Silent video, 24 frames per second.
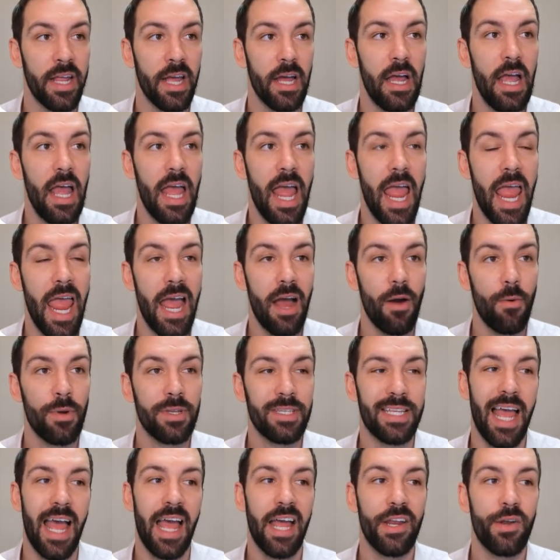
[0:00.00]
Now, how
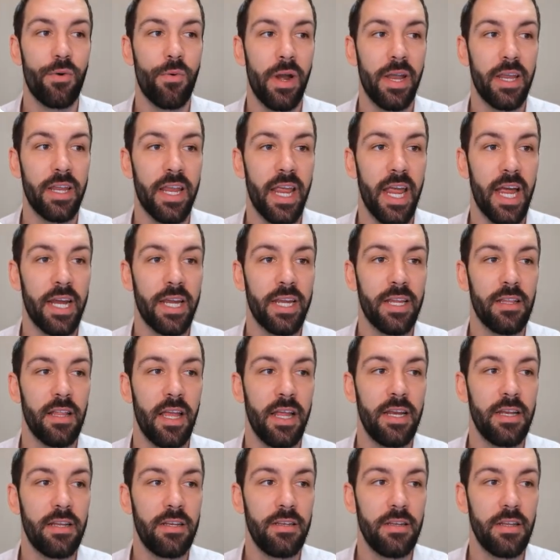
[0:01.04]
is ad rank
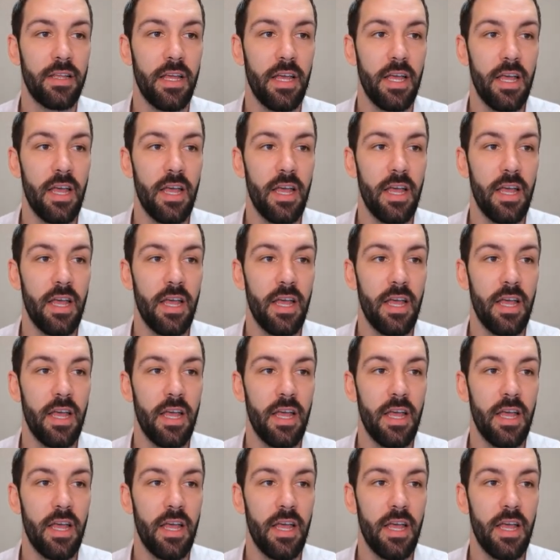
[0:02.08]
calculated?